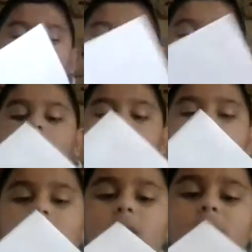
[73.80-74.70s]
Make it
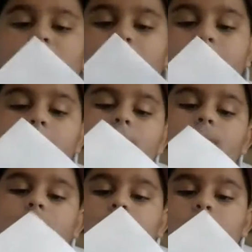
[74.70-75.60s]
look like that.
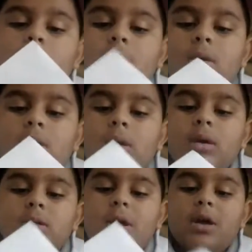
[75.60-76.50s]

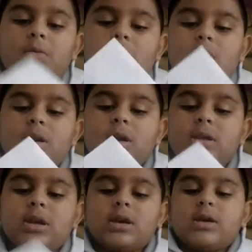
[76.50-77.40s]
Then we're going to
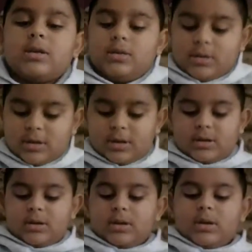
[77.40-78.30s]
take
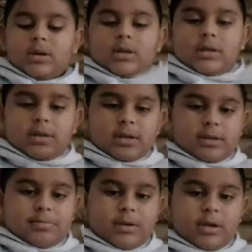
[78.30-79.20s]
this
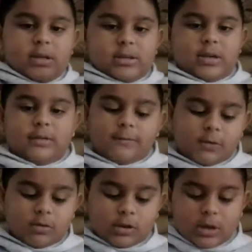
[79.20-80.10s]
piece and
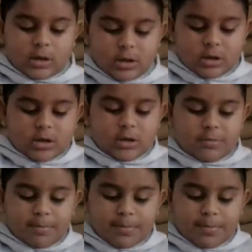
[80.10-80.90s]
fold it up.